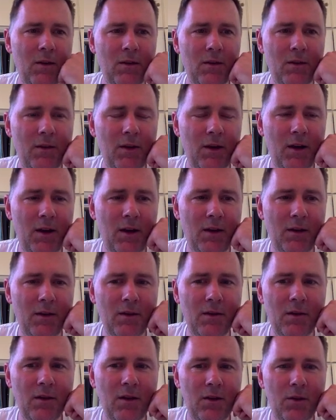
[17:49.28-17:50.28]
than
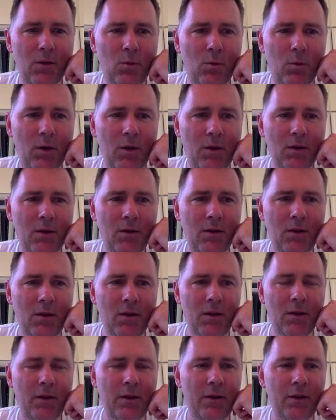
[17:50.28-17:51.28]
another one.
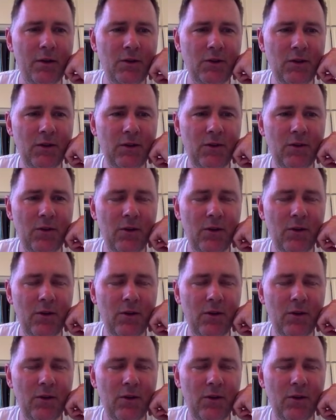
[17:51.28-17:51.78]
There are just